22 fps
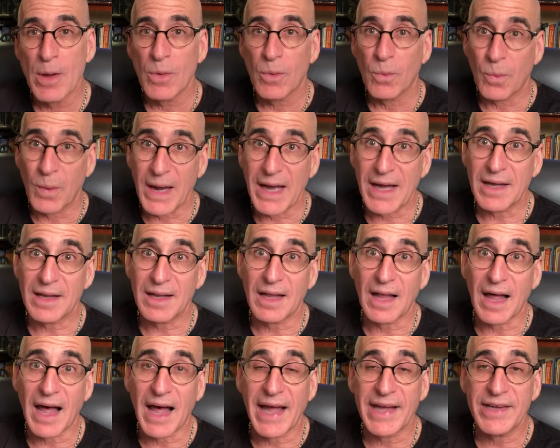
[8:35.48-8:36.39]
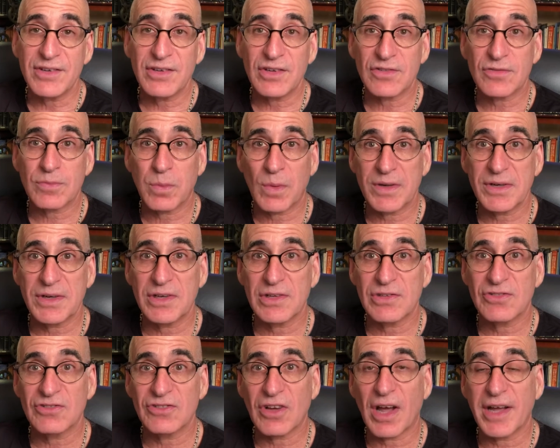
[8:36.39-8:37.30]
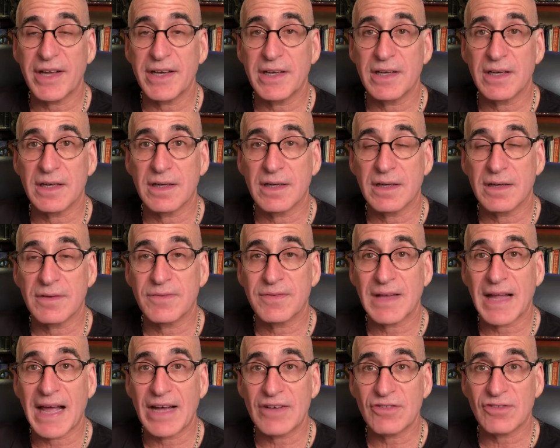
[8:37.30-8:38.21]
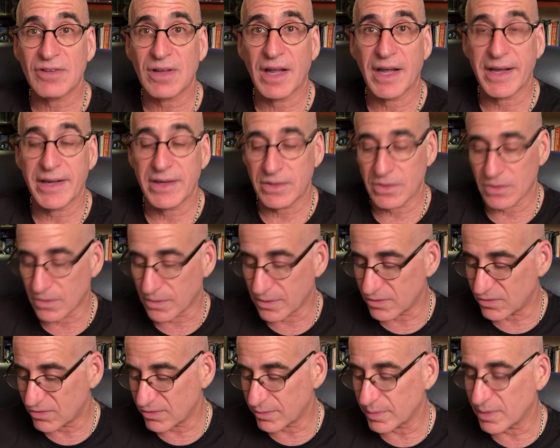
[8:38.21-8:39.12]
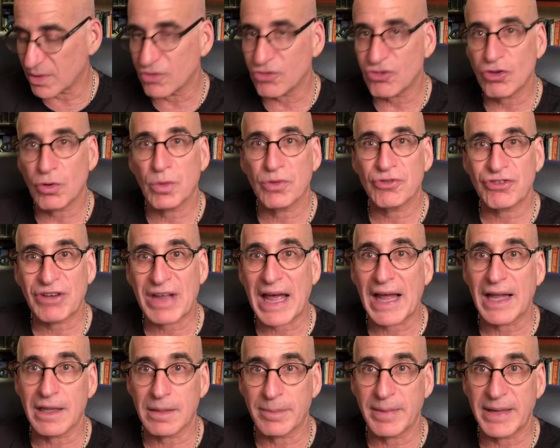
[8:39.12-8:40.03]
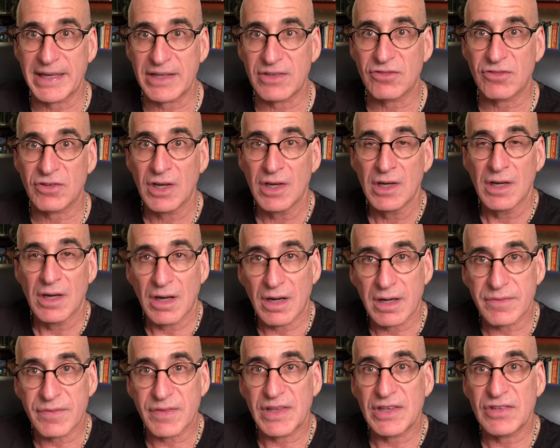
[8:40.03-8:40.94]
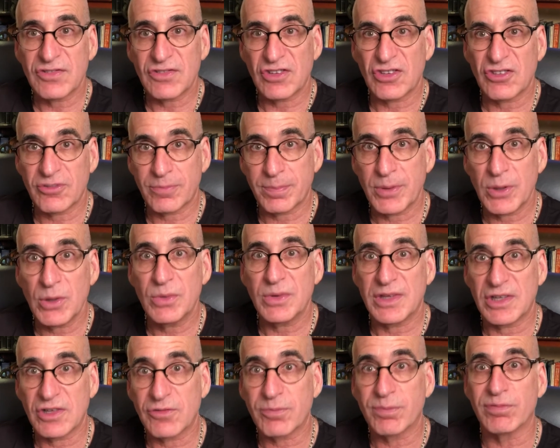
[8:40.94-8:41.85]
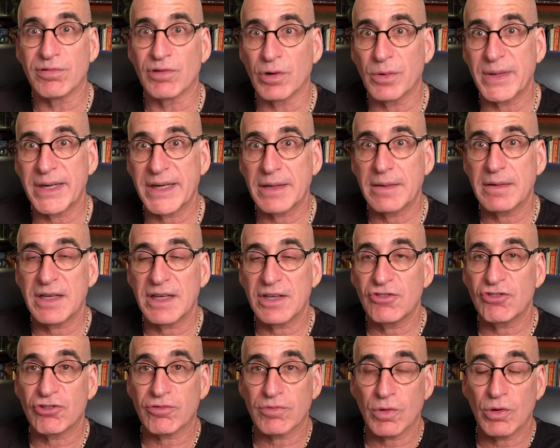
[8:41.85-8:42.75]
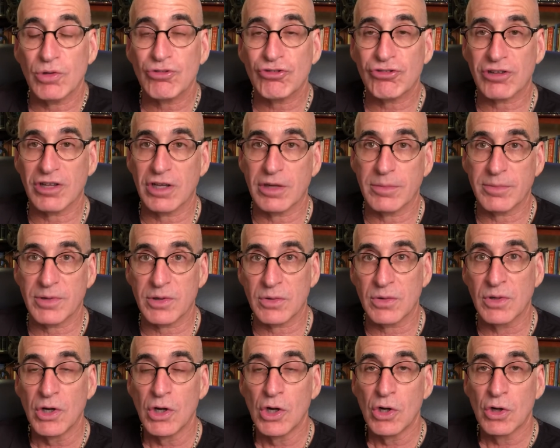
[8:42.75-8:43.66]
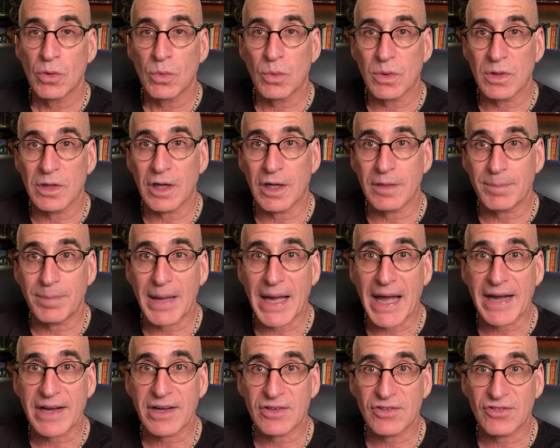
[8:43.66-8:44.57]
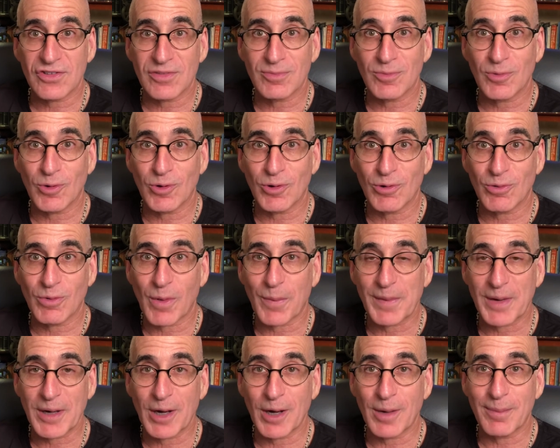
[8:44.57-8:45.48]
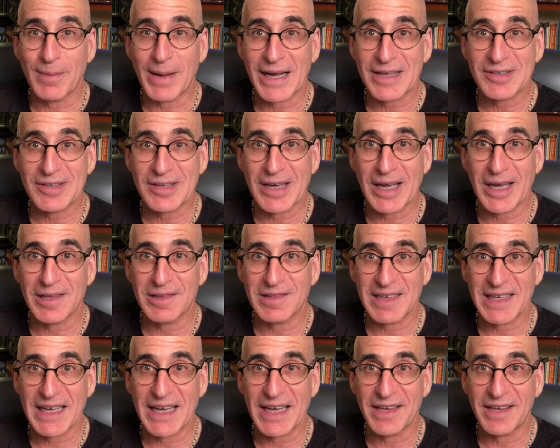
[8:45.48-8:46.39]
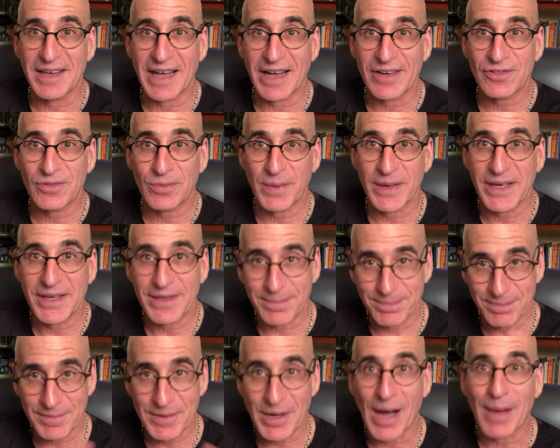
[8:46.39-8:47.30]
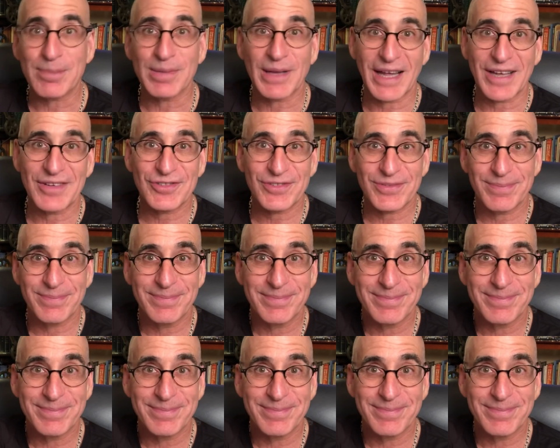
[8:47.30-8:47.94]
Well, I just wanted to shine a flashlight on some of the Jewish elements of this dispute that's brewing in Jerusalem, and we'll unpack it some more when we come back together again next week. God bless.